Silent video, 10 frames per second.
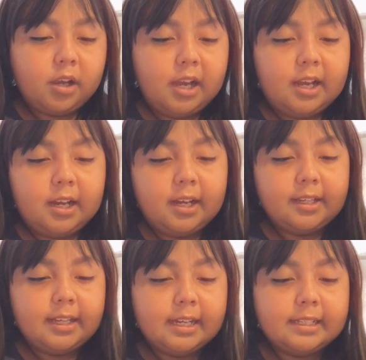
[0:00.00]

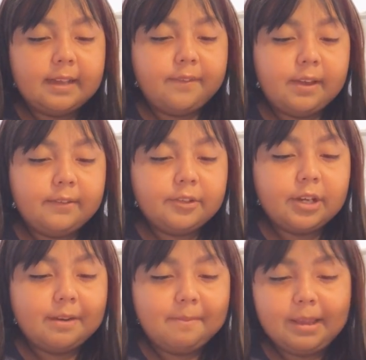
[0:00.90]
I guess, have you ever
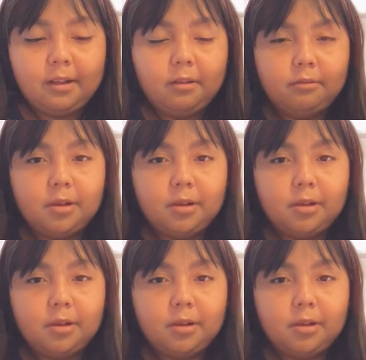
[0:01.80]
tried a mango?